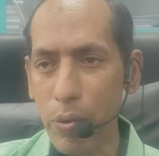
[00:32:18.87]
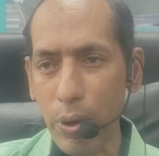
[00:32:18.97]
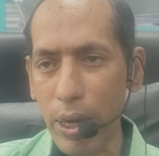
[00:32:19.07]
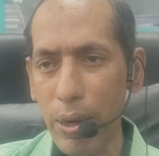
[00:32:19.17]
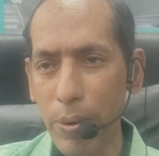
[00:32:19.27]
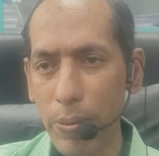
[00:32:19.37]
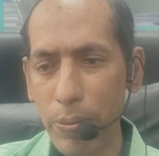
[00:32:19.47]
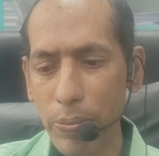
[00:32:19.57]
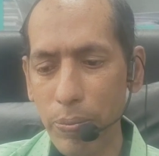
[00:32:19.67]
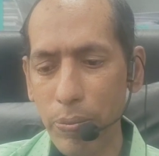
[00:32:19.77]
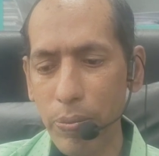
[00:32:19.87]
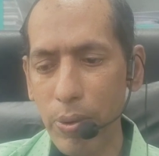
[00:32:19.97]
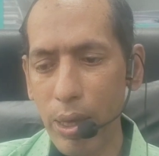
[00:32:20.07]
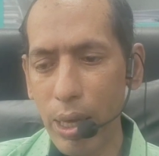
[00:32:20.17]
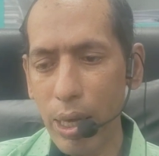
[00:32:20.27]
Okay?
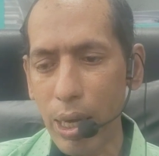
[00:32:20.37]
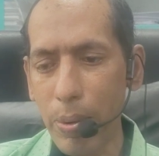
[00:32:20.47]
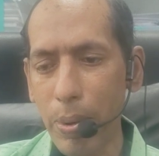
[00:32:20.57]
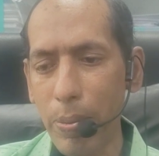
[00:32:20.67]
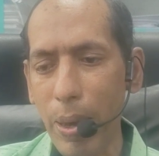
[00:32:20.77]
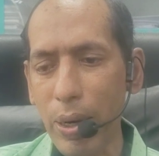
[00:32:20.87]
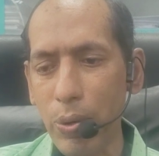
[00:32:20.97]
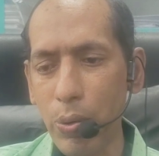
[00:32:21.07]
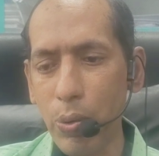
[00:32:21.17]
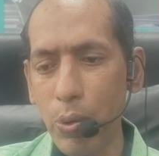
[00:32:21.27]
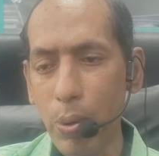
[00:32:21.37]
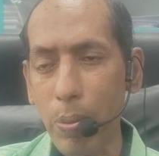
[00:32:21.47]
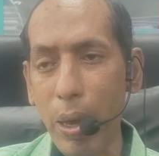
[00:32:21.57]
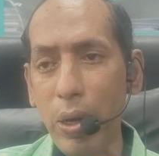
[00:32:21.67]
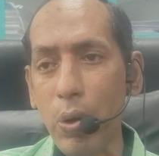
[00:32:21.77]
Coming back to
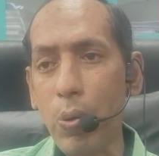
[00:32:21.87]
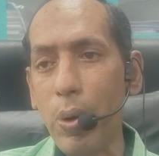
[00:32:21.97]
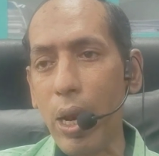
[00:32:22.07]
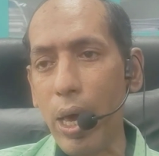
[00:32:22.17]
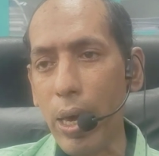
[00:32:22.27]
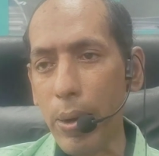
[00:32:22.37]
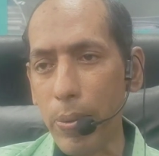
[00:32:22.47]
microvilli.